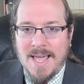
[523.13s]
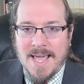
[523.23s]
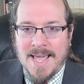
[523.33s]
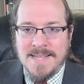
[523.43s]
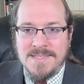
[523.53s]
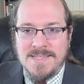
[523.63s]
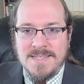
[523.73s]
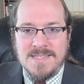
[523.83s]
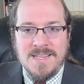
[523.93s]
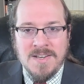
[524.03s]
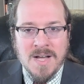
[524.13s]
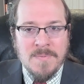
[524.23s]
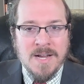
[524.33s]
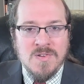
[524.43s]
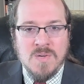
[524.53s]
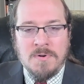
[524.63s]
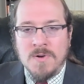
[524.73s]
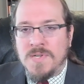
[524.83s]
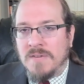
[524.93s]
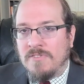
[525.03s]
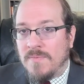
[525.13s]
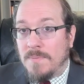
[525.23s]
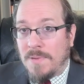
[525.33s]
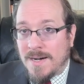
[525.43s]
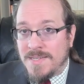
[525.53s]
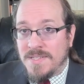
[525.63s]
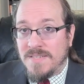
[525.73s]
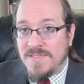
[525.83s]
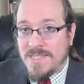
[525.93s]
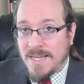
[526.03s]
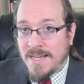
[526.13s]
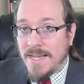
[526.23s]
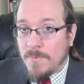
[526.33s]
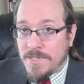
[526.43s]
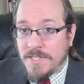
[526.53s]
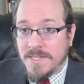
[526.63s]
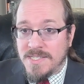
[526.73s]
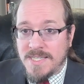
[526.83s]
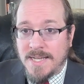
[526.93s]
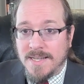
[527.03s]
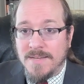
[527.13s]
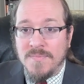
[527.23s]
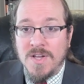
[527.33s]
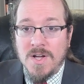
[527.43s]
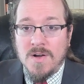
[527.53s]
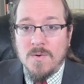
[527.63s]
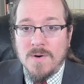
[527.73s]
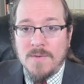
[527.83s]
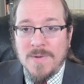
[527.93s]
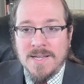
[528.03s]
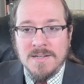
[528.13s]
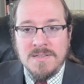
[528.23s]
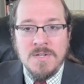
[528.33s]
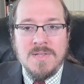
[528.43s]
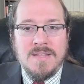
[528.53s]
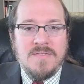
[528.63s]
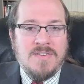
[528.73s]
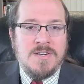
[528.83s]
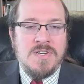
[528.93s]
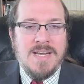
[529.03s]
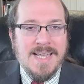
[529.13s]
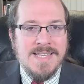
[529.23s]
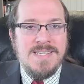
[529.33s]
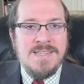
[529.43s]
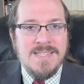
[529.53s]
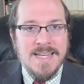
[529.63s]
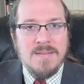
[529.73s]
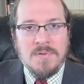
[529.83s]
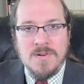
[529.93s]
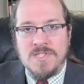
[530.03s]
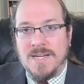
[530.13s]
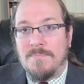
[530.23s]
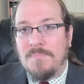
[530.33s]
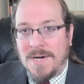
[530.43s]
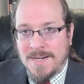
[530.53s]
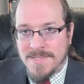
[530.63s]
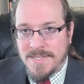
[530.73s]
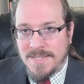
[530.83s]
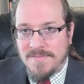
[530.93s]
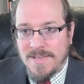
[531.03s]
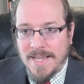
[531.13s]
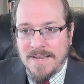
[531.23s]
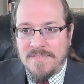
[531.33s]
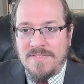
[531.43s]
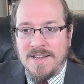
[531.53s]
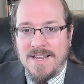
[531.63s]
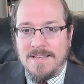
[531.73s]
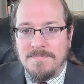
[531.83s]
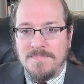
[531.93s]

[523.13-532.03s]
And since the denominator is approaching from the positive side, which you can check, we conclude that the function is indeed approaching positive infinity.